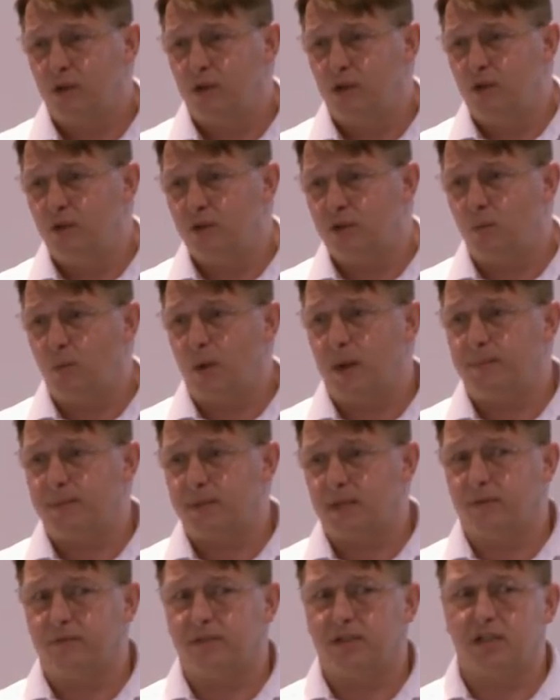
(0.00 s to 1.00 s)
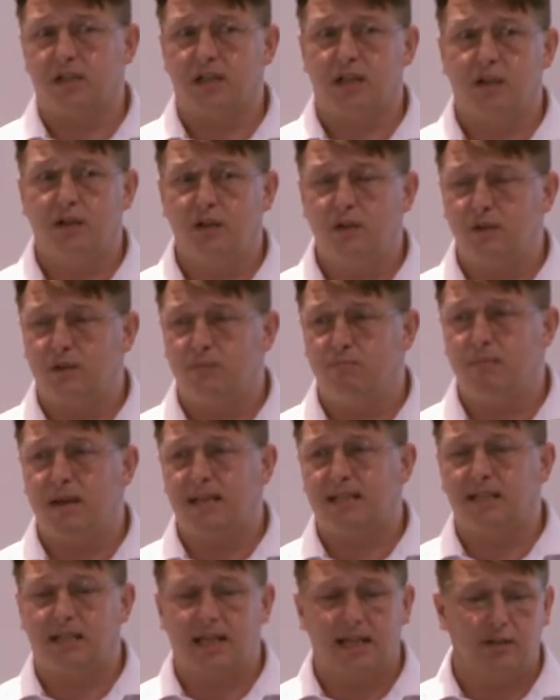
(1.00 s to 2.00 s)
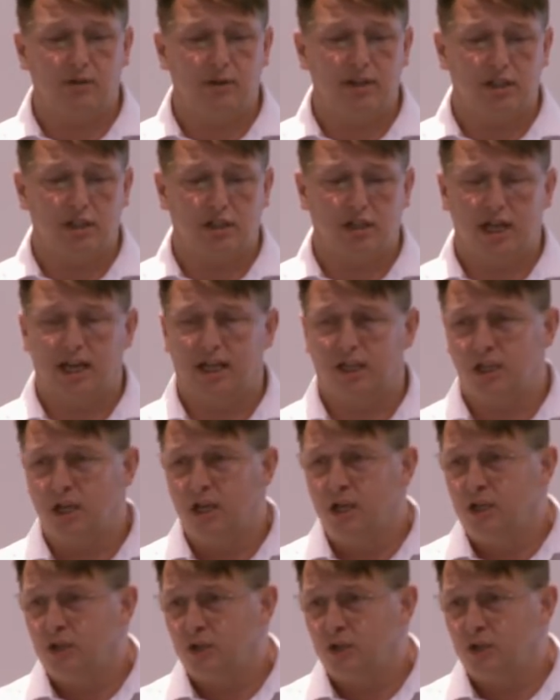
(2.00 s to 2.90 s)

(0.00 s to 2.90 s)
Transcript: using web services and using metadata interchange